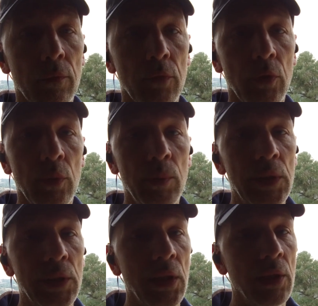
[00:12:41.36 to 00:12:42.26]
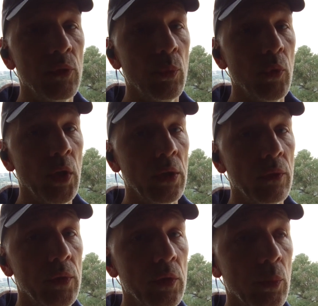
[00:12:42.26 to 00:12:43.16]
so it means I have to break
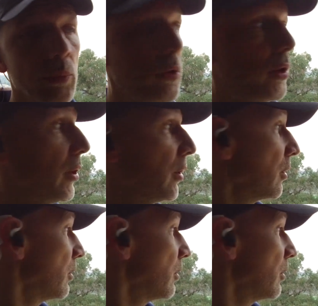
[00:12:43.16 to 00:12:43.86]
off this operation.